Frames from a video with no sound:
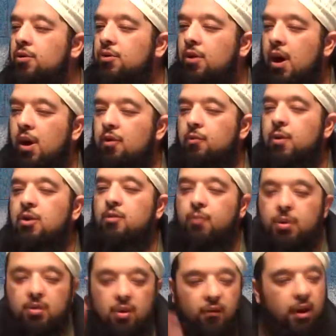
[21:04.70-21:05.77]
towards the husband,
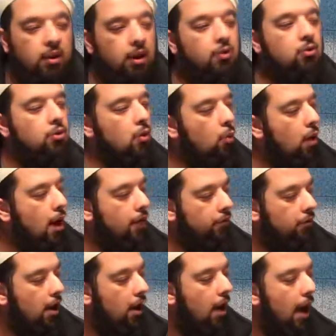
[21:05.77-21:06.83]
specifically to the
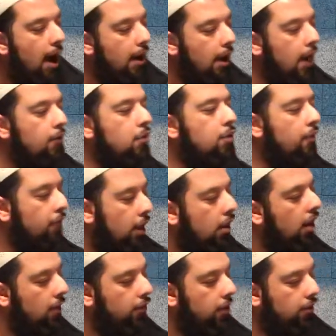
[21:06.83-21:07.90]
wives. I gave you the
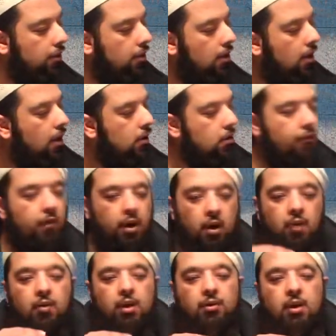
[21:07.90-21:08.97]
fiqhi reason. The
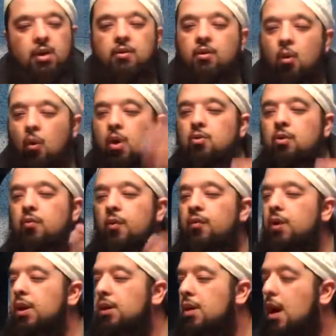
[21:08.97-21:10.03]
fiqhi reason is the one who's
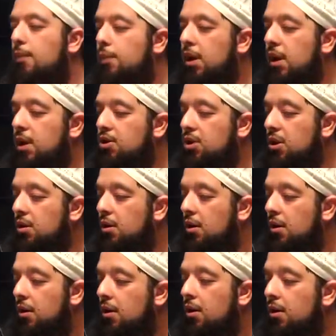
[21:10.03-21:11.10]
fulfilling the obligation,
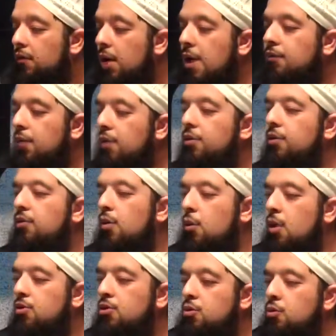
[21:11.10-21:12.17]
right, versus the
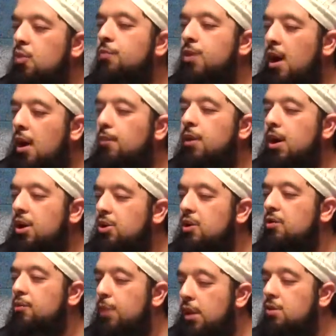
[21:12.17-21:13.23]
one to whom the
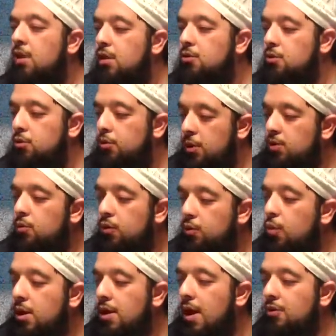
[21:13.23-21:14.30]
obligation is being done to. This was
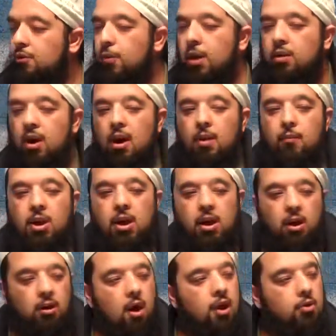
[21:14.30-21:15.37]
one aspect,
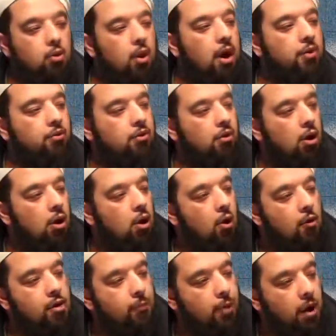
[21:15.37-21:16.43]
meaning Allah to us,
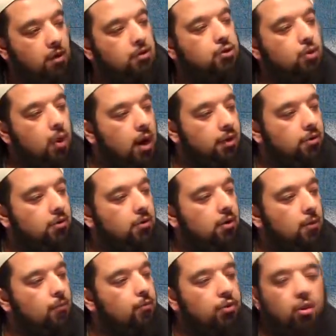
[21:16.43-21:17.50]
or the parents to us,
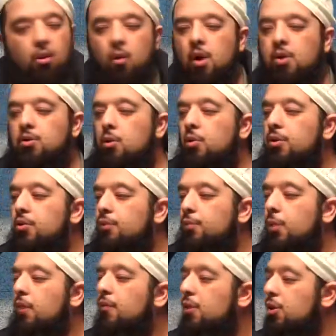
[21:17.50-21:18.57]
so the one who is
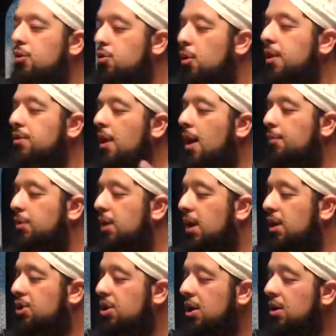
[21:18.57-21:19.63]
doing the
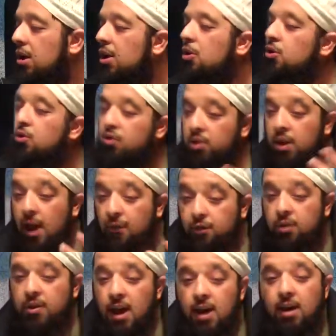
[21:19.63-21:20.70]
obligation, you still
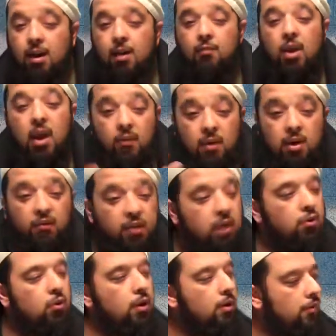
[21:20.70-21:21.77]
have to thank him, even if
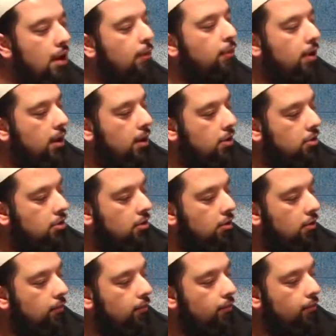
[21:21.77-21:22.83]
he's doing his obligation.
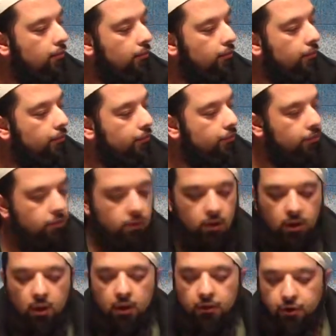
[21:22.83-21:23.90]

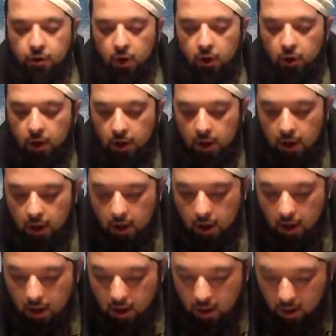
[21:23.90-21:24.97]

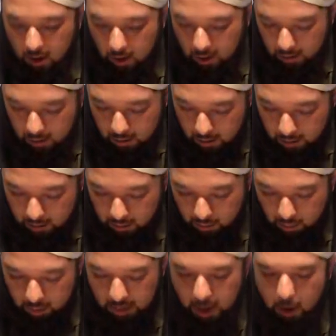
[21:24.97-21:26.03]
So, uh,
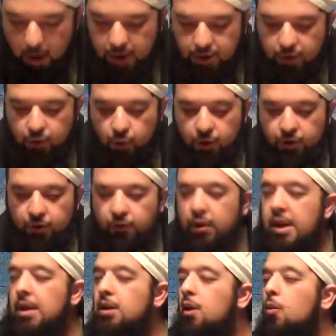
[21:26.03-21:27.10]
so now I just want to
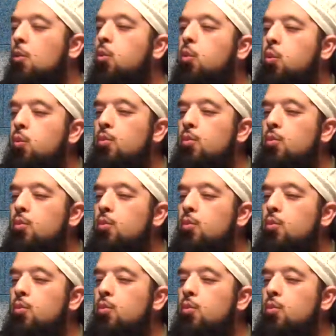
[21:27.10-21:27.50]
read